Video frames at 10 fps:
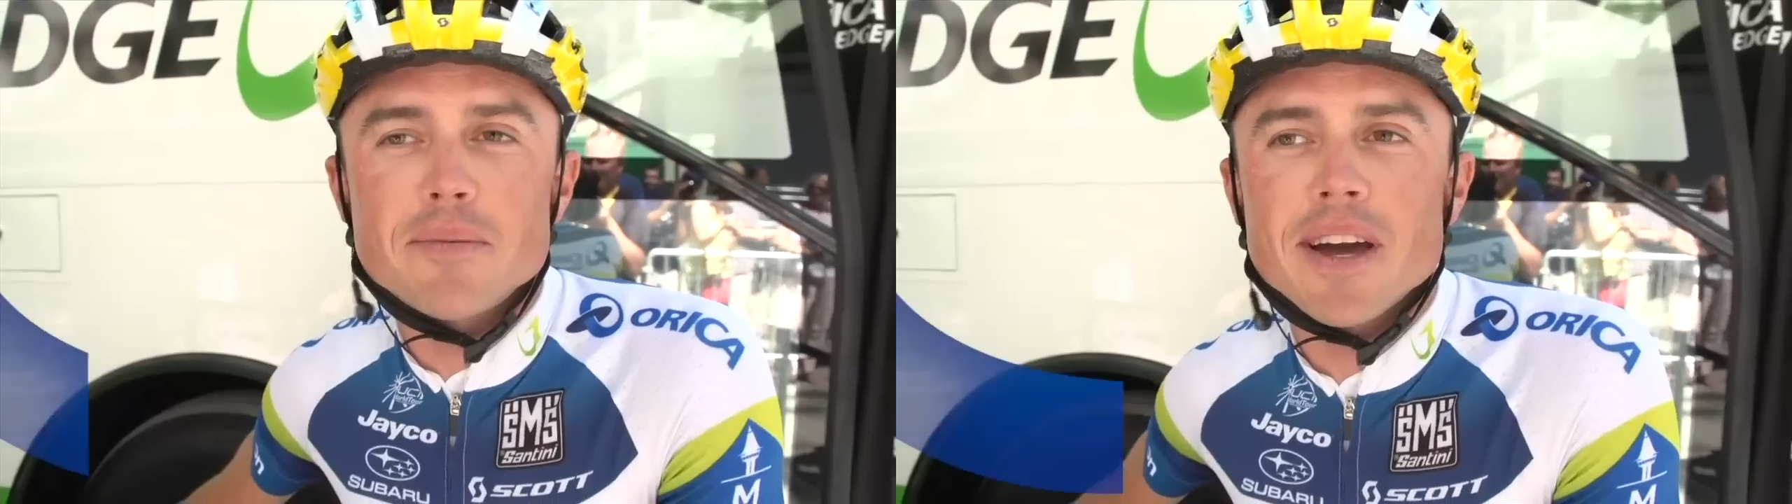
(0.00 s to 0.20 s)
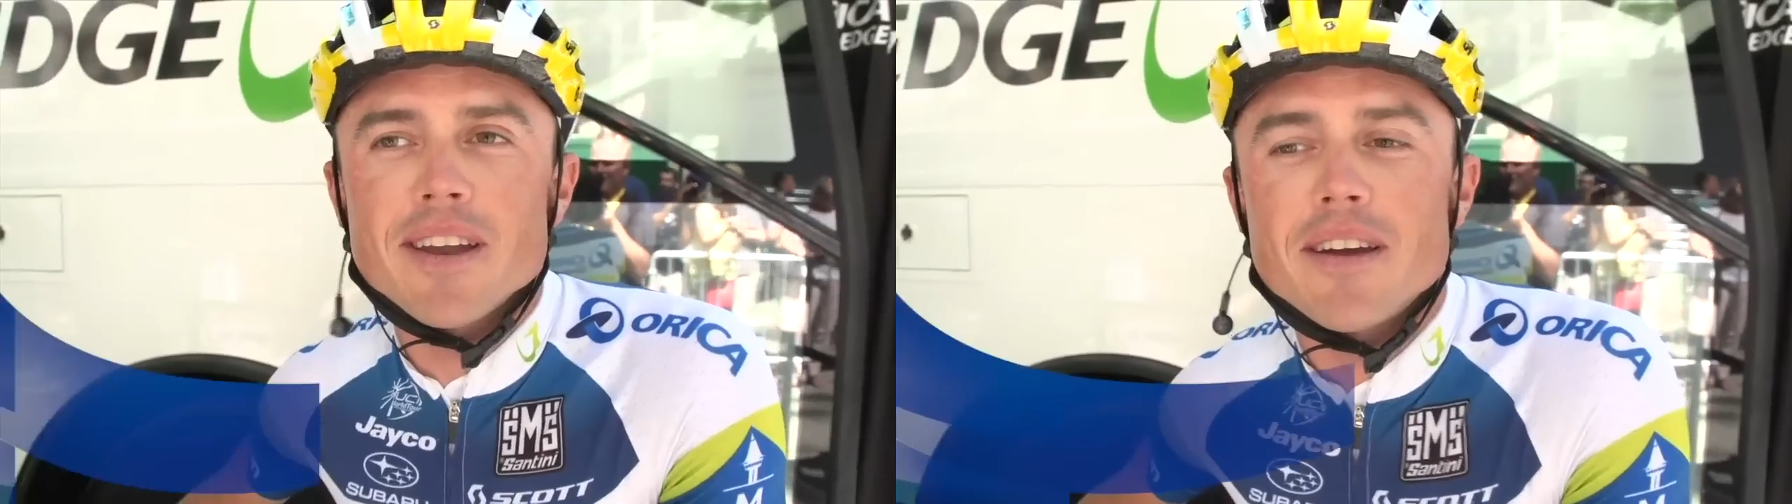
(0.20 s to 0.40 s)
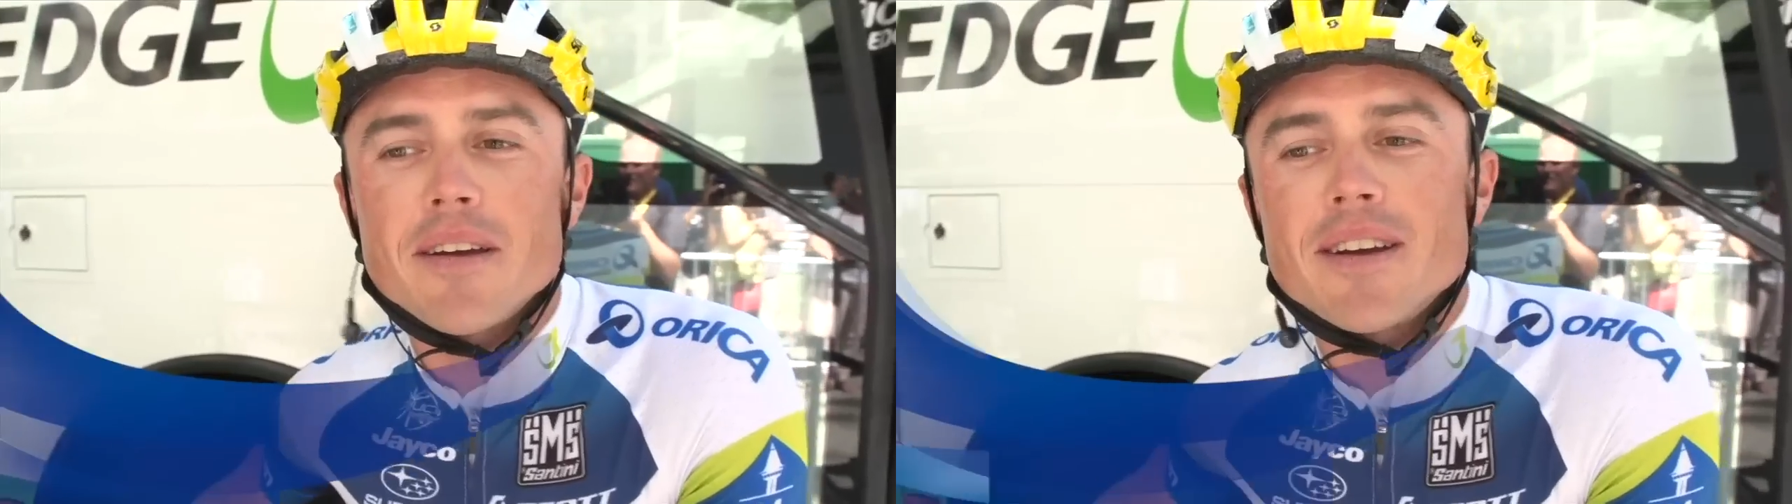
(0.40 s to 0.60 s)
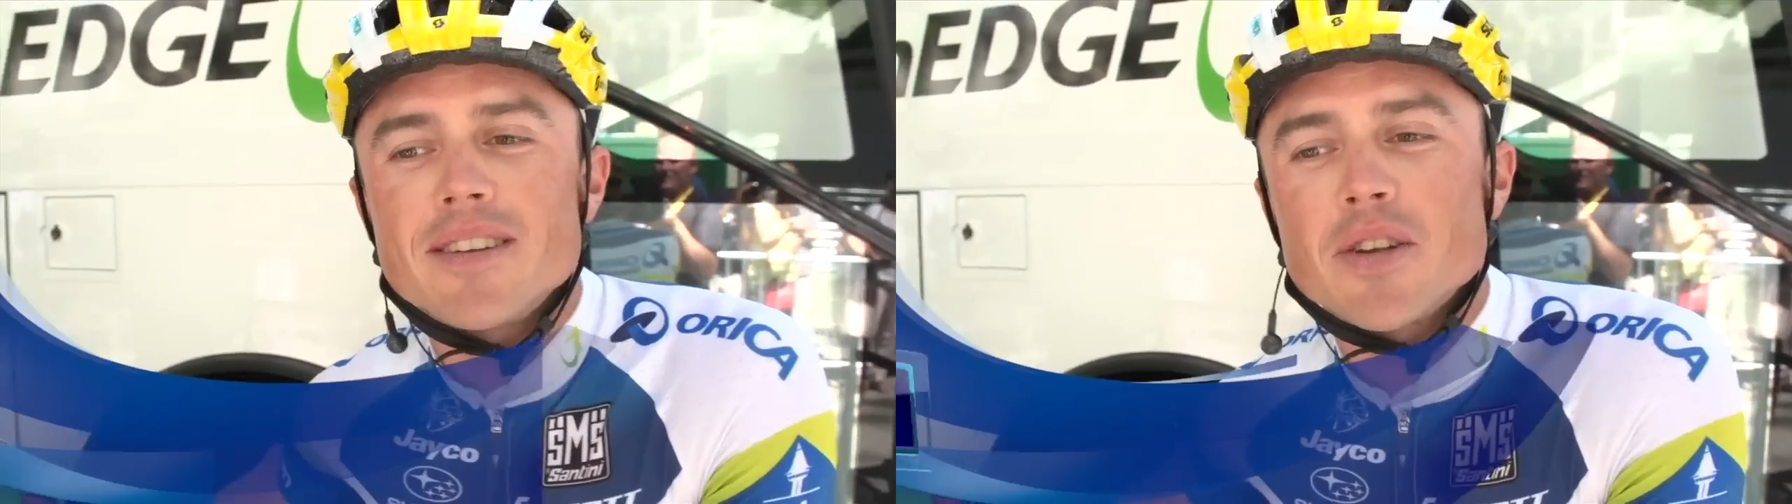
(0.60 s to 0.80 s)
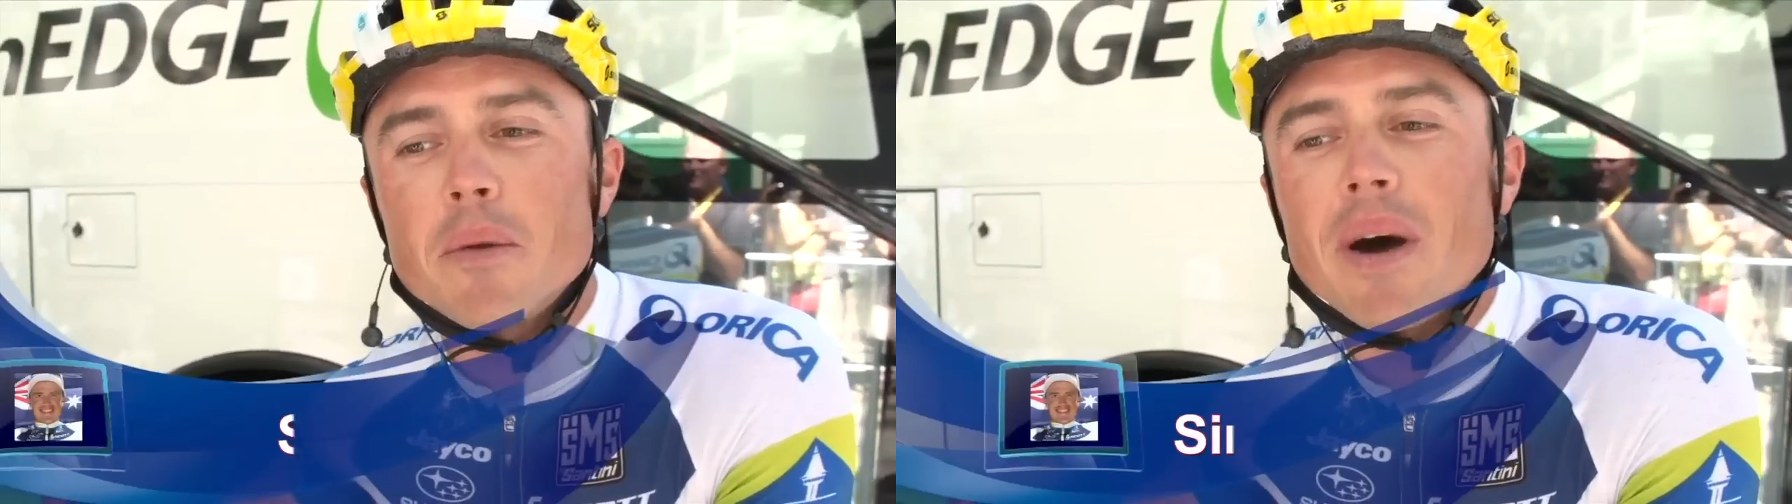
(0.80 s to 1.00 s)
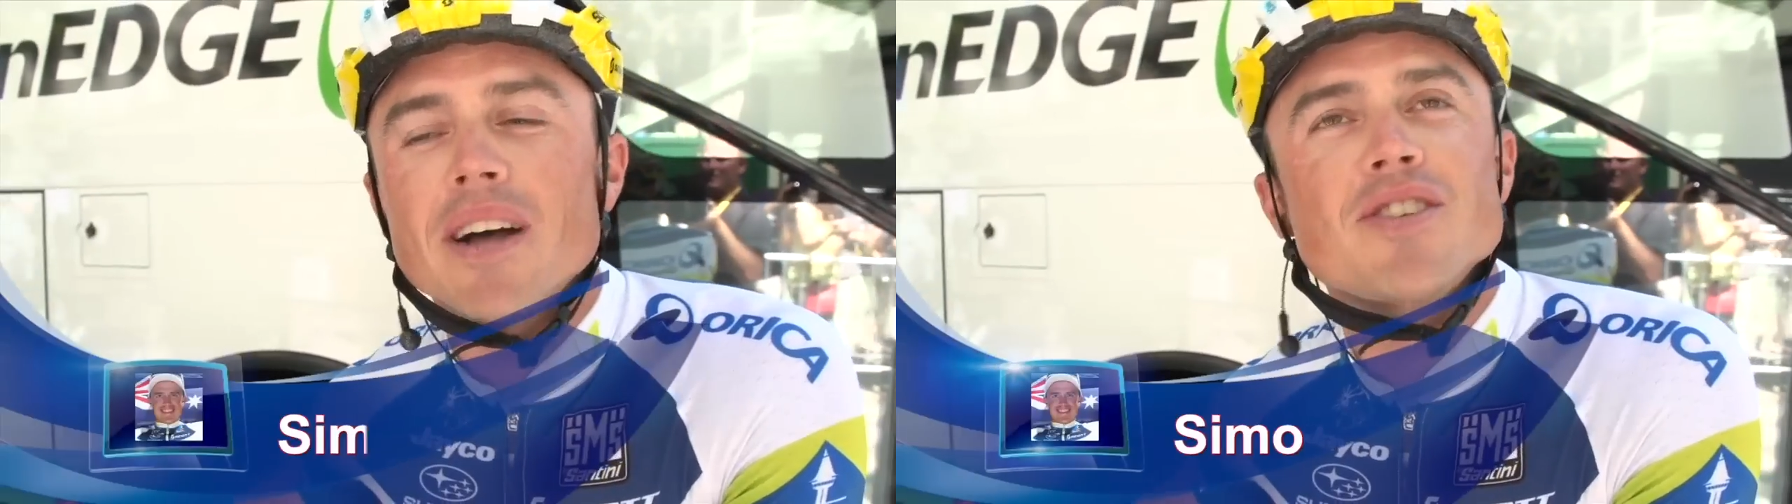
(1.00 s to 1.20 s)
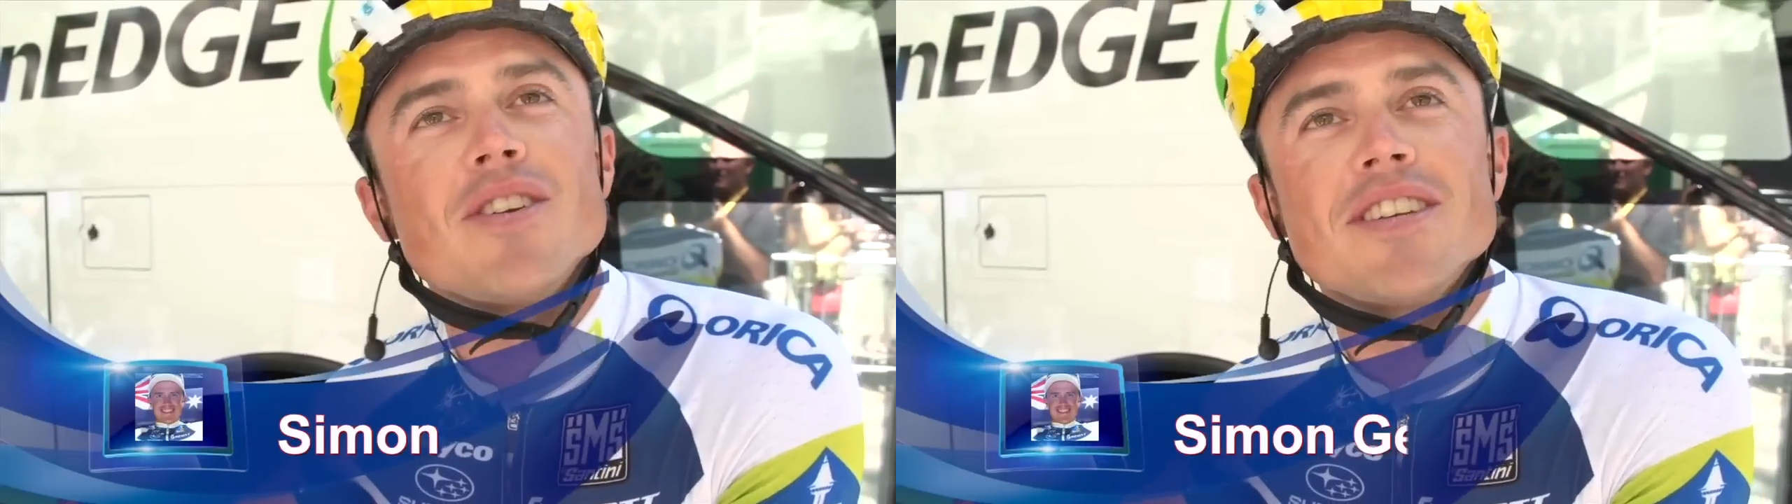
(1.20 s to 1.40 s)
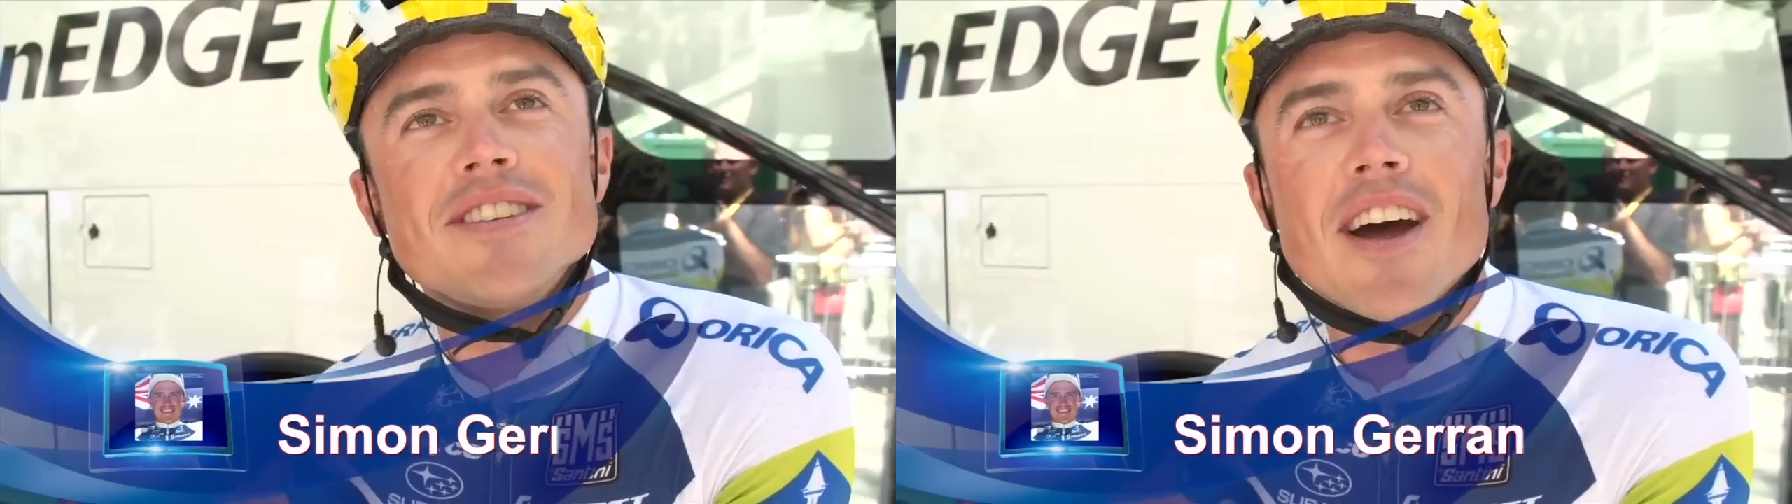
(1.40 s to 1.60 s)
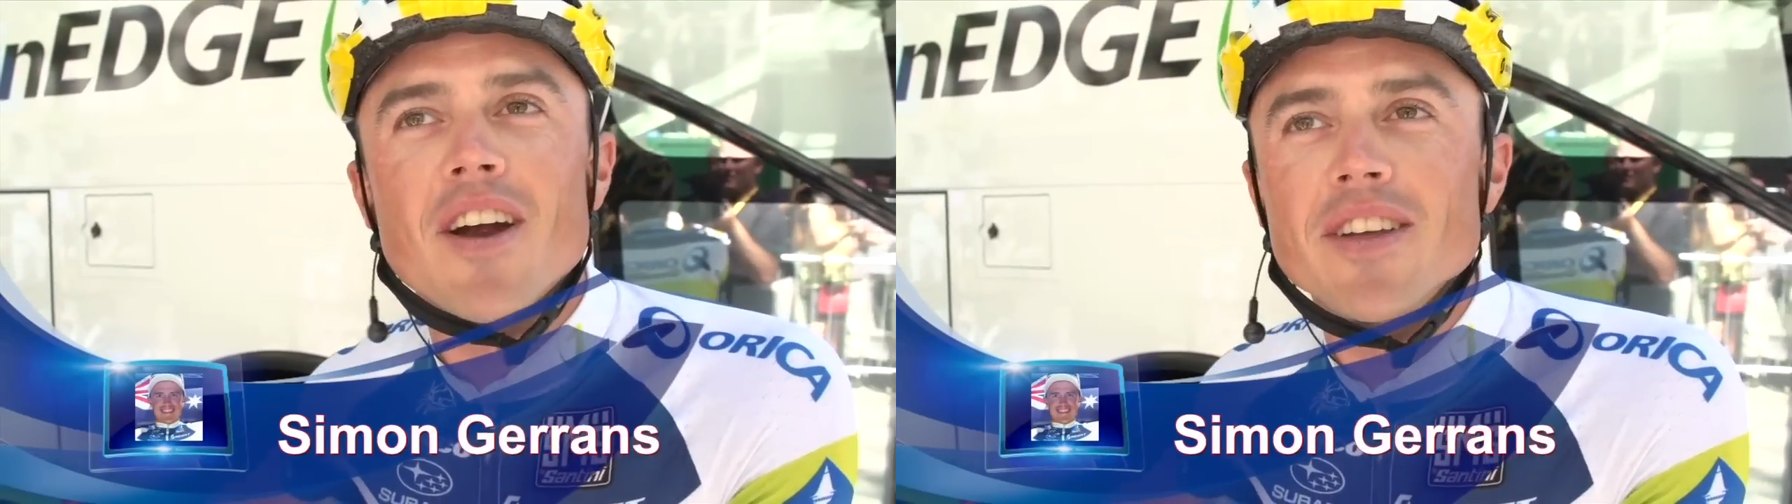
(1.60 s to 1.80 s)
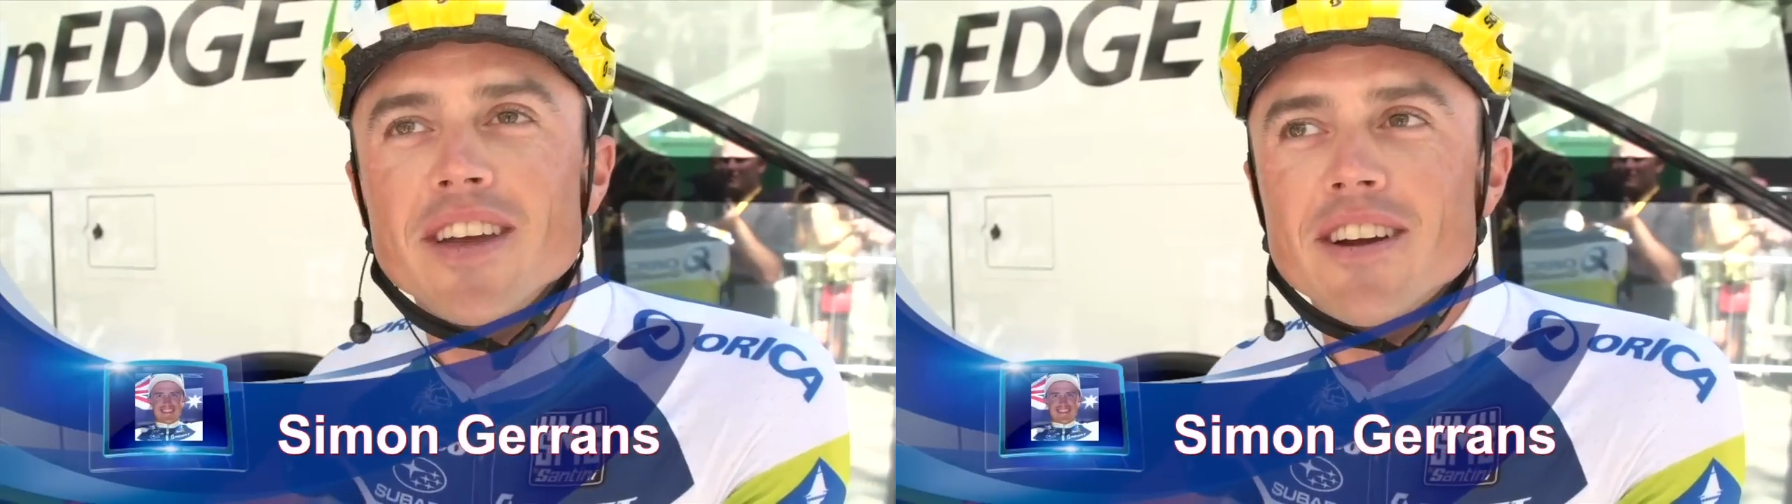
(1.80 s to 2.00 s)
to be able to sort of pass it on to
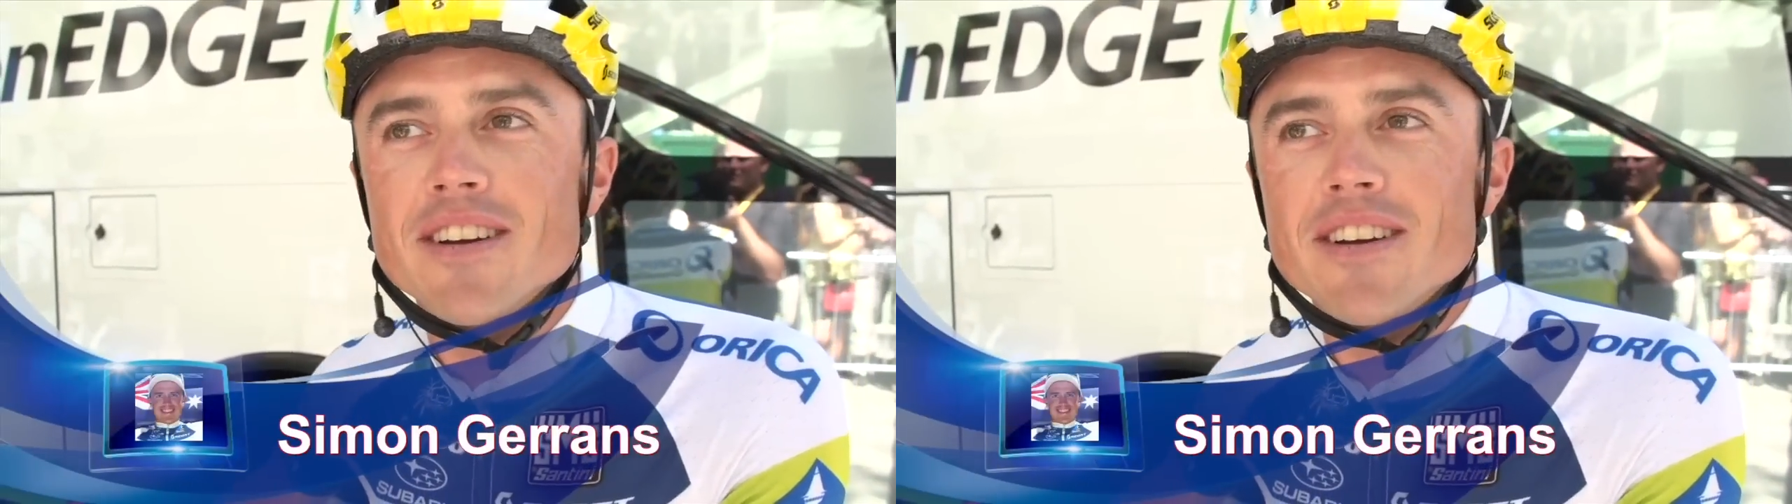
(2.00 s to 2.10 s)
Daryl here,